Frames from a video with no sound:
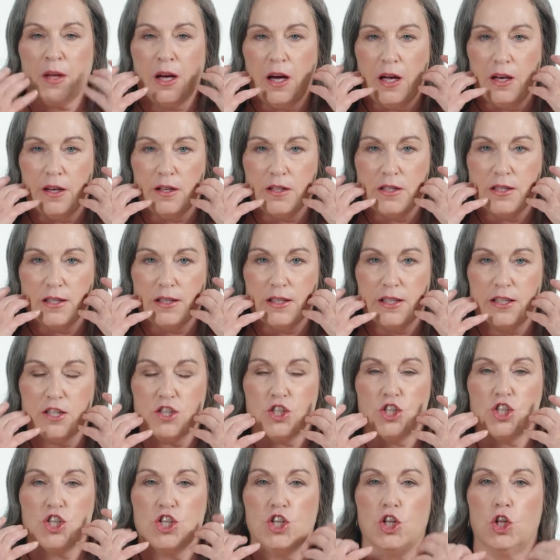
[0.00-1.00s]
and
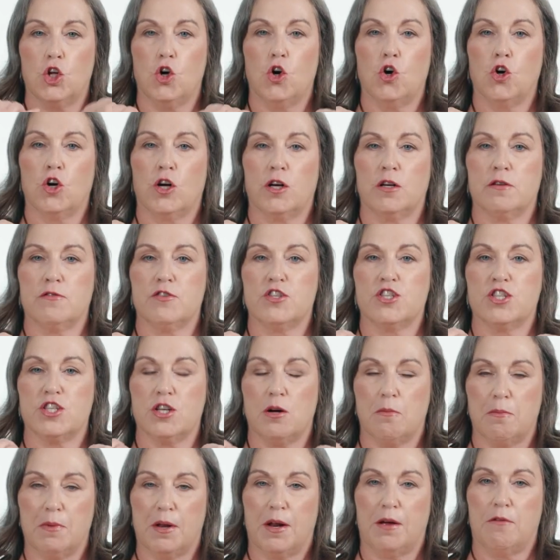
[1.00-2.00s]
delicious, long, kind of
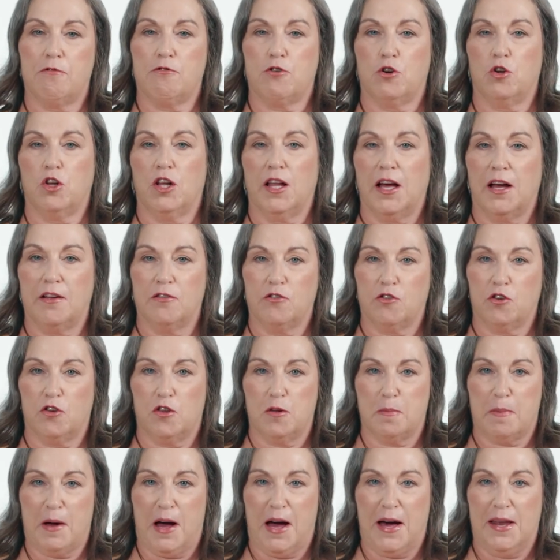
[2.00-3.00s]
summery fruit length on
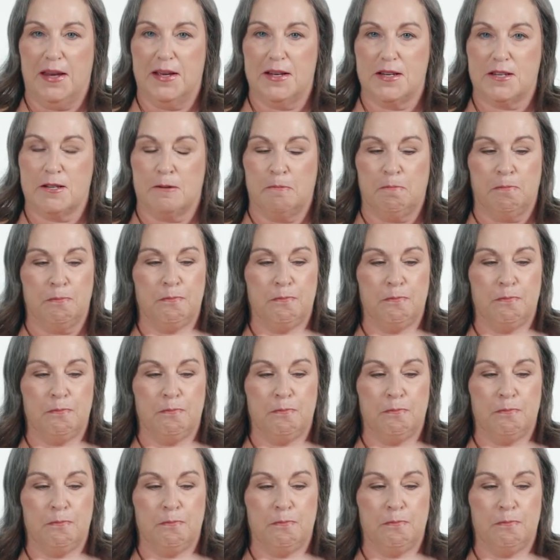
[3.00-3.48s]
the palate.